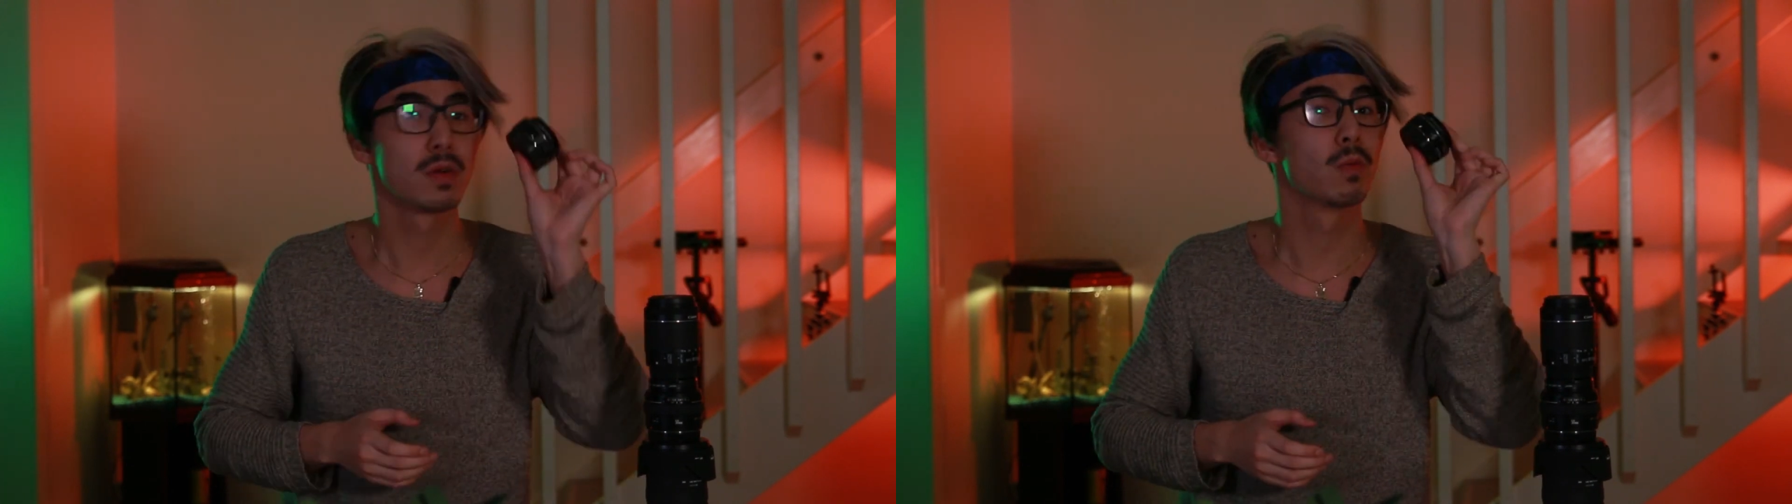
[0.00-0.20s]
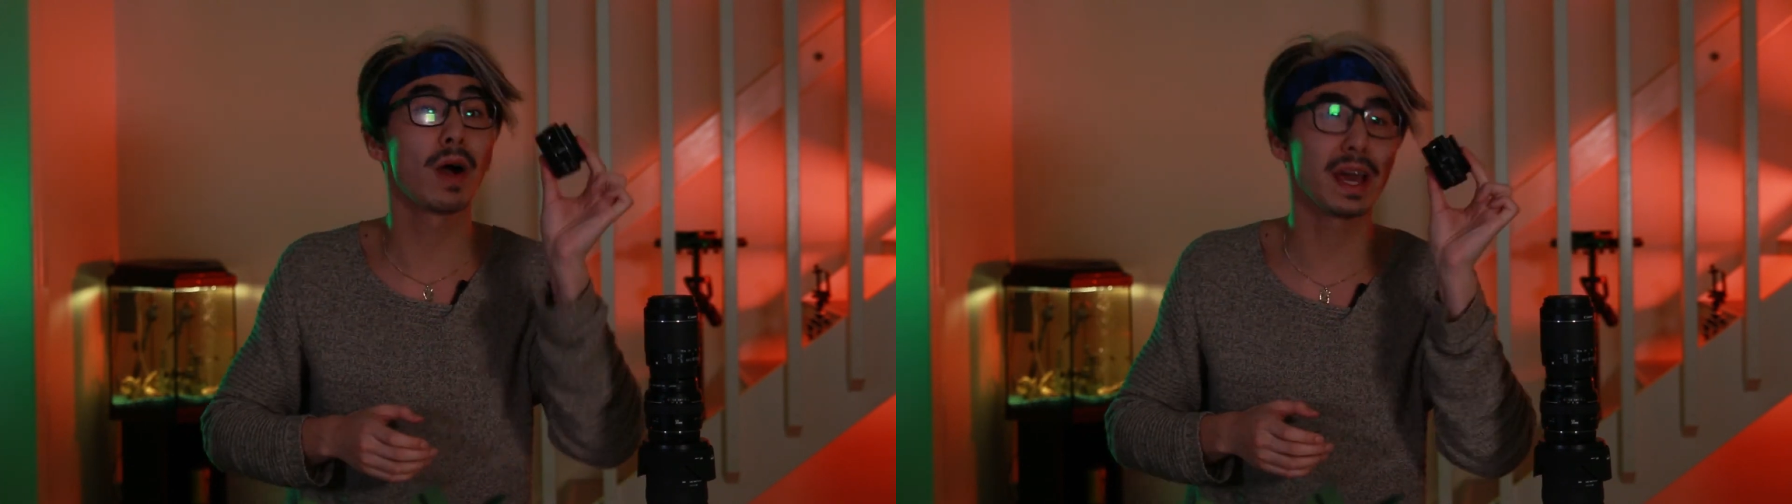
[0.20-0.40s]

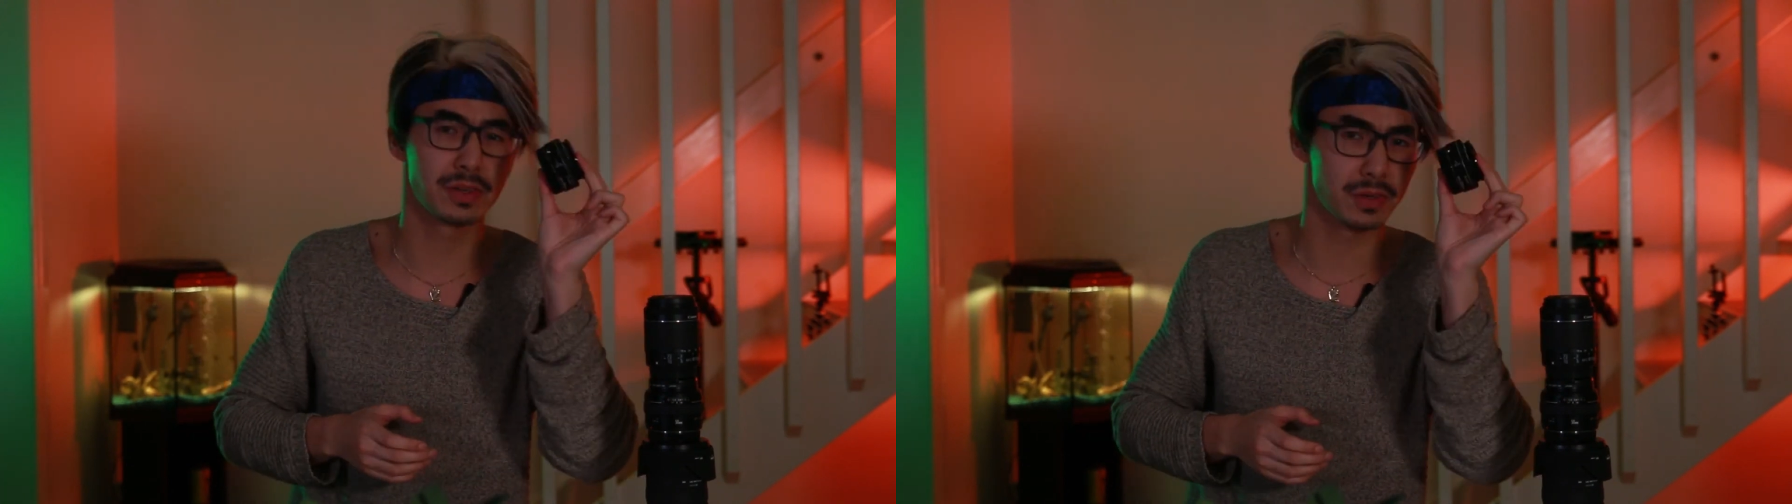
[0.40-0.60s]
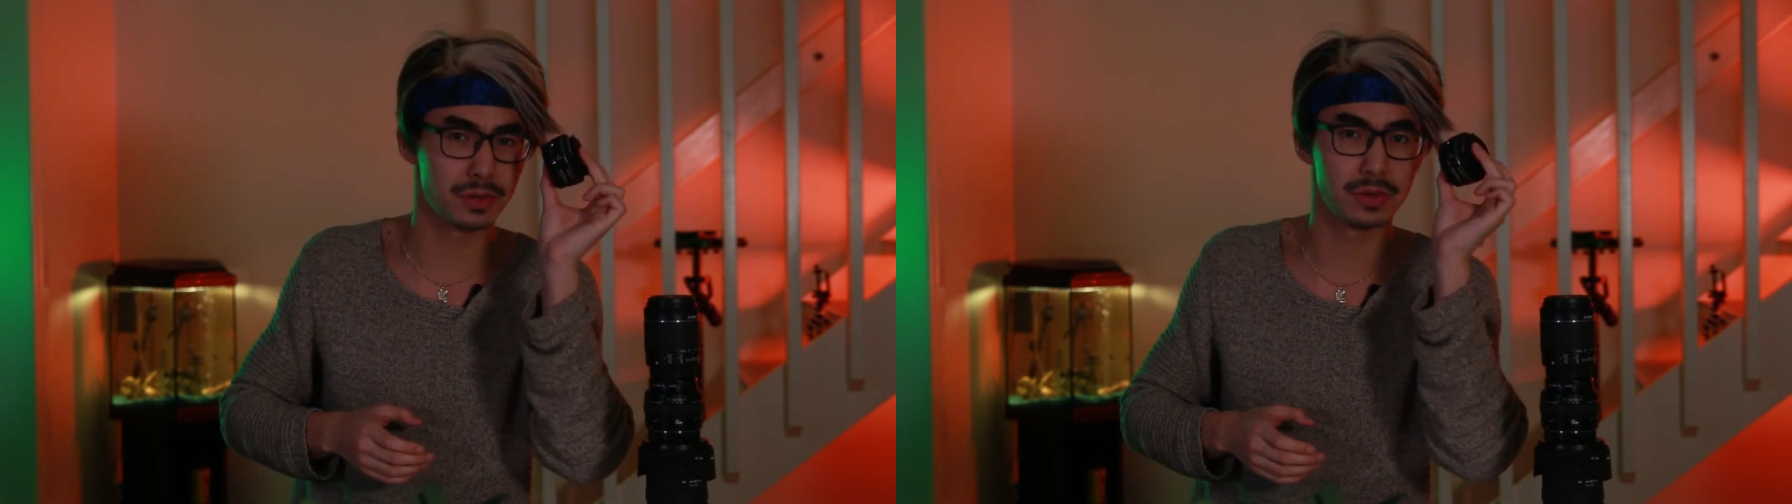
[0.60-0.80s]
Why
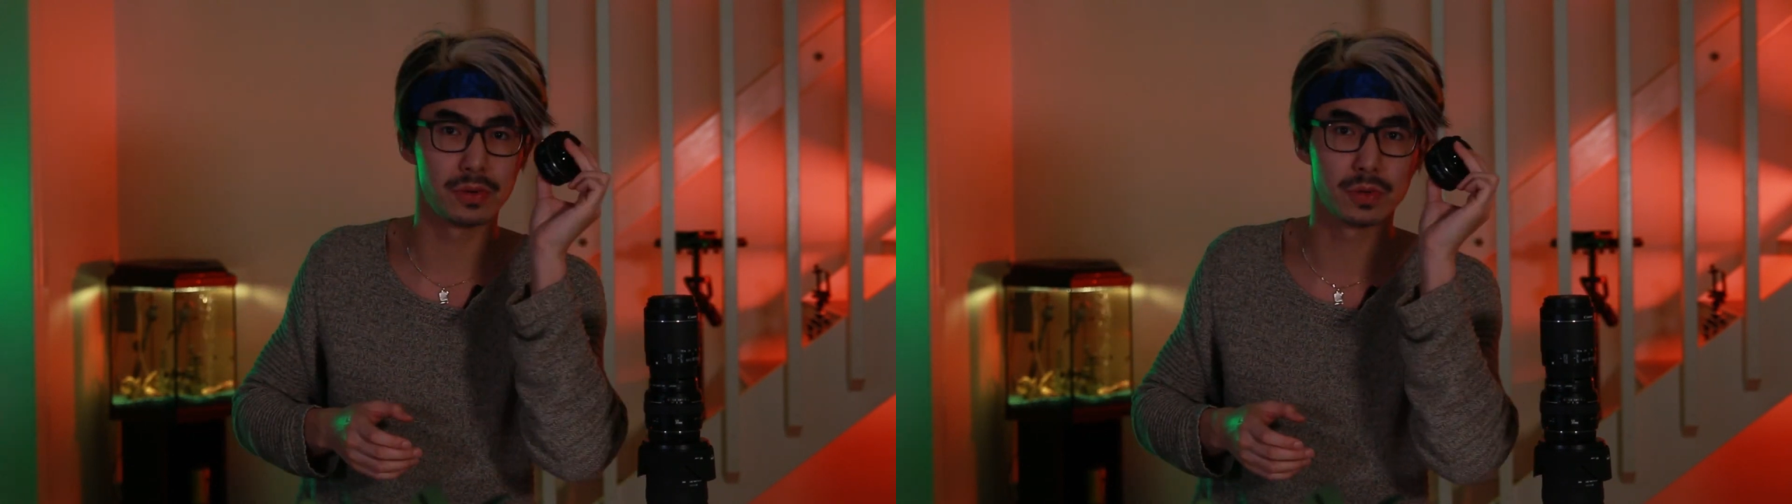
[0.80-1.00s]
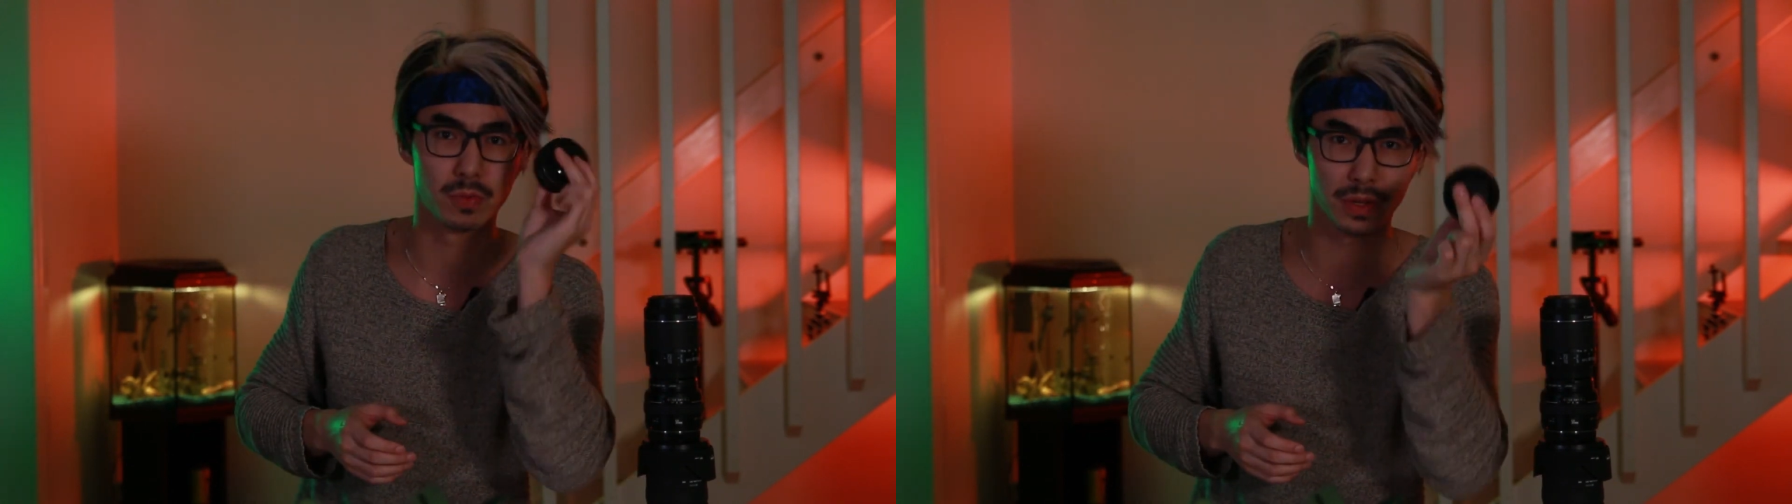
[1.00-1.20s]
should you
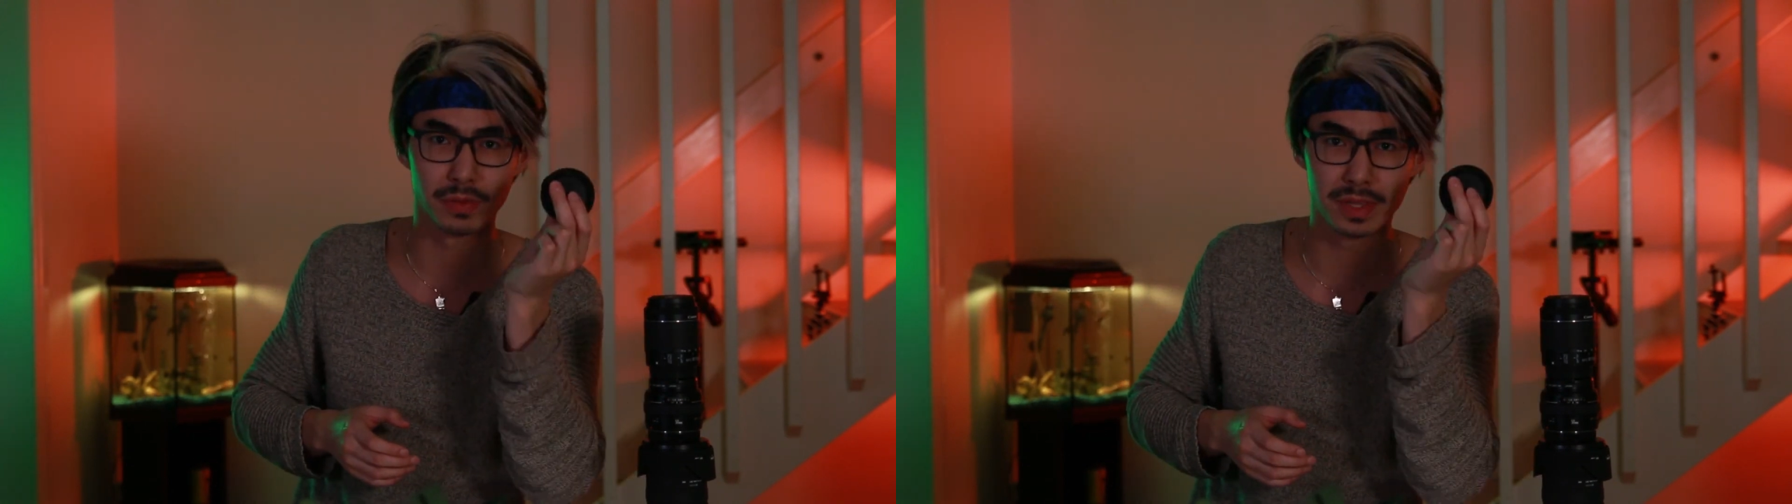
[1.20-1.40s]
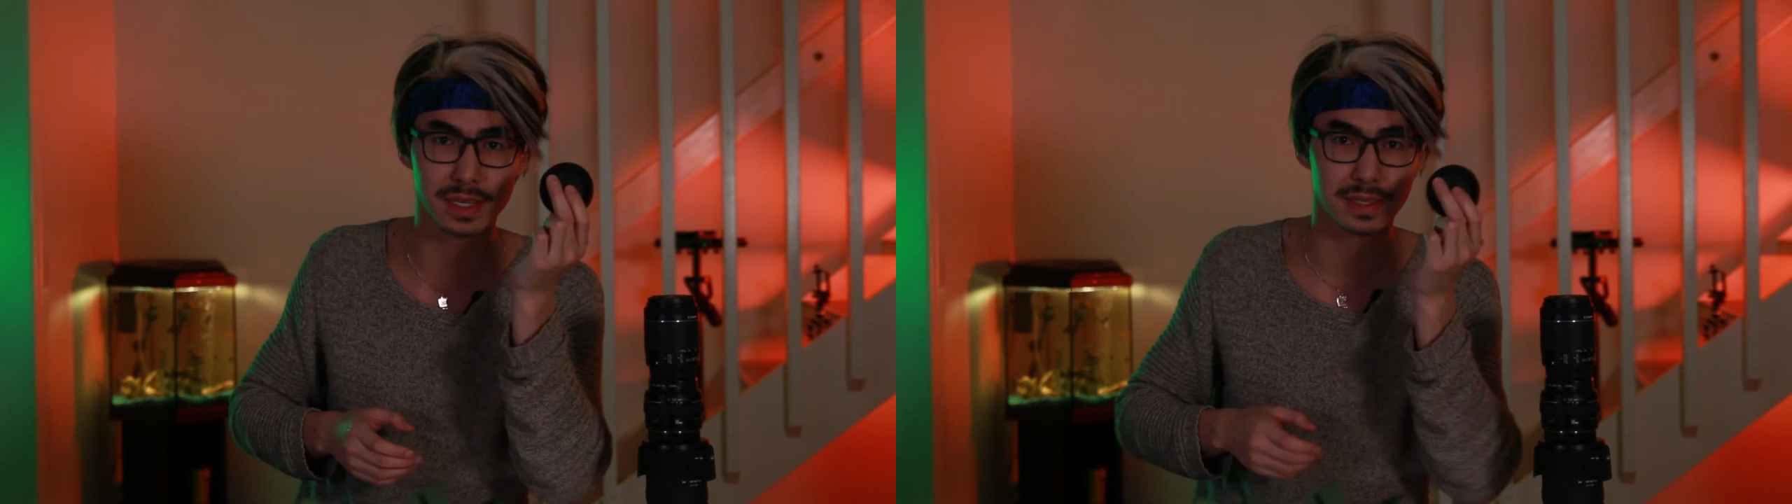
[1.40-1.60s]
use one
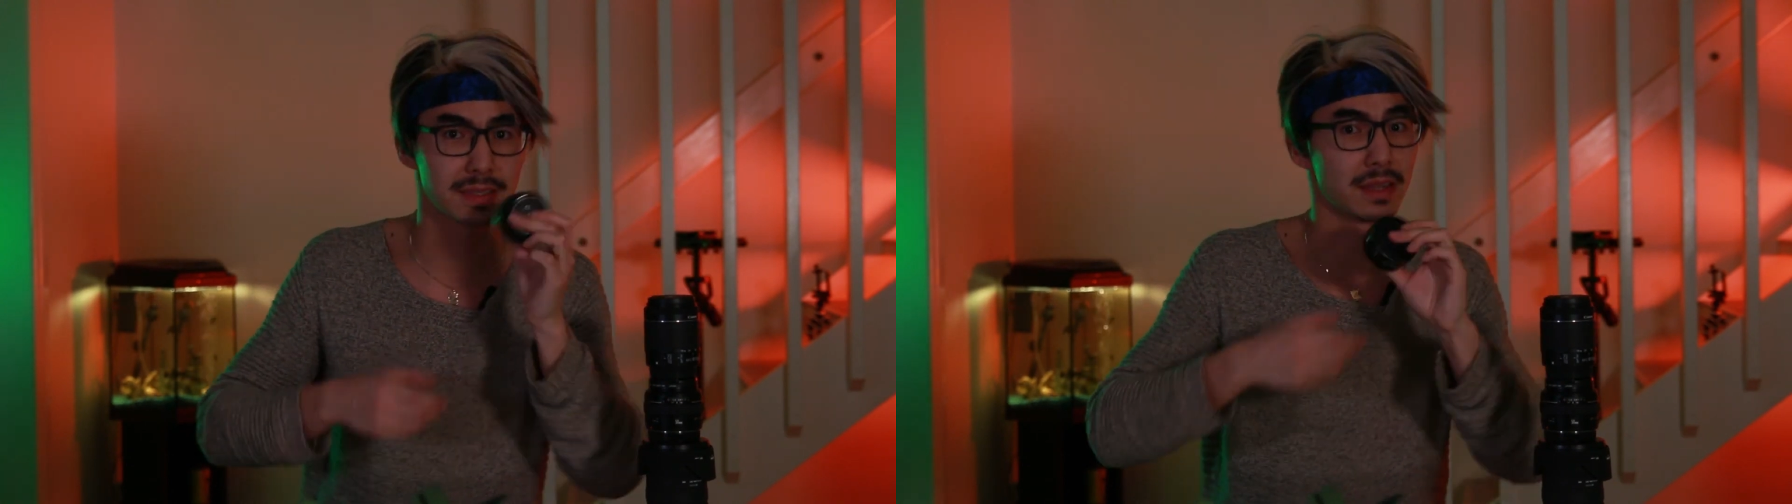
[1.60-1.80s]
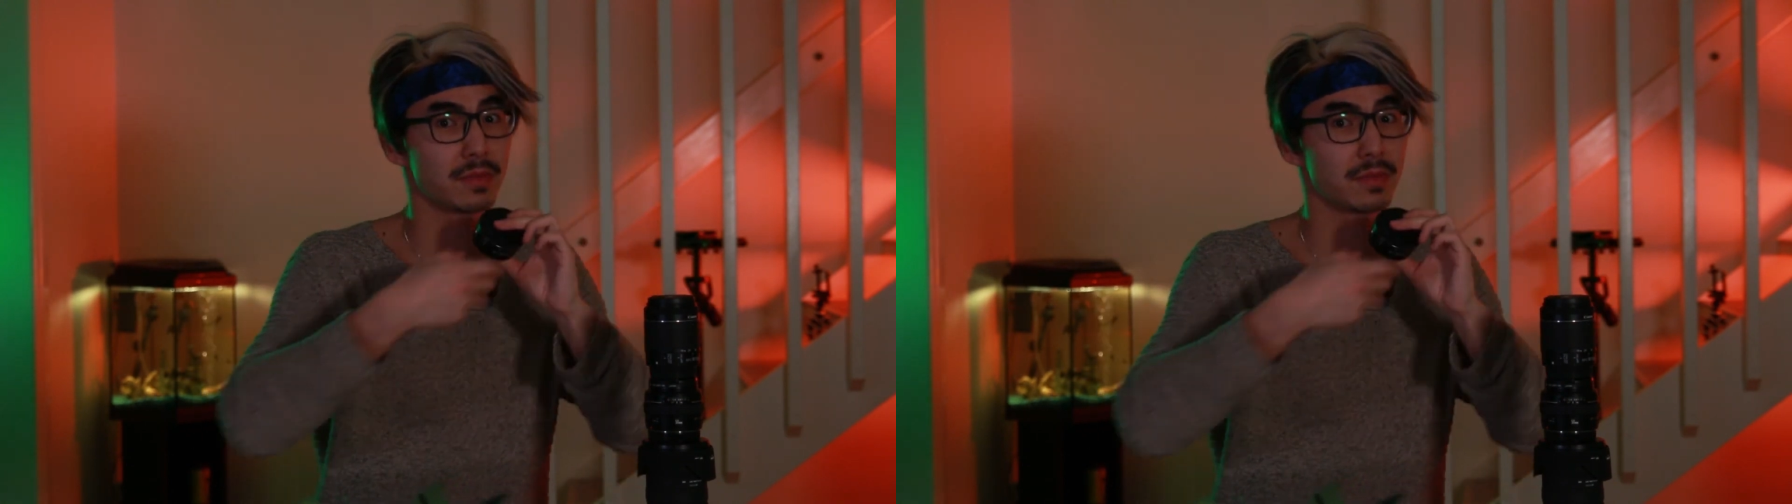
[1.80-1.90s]
of these instead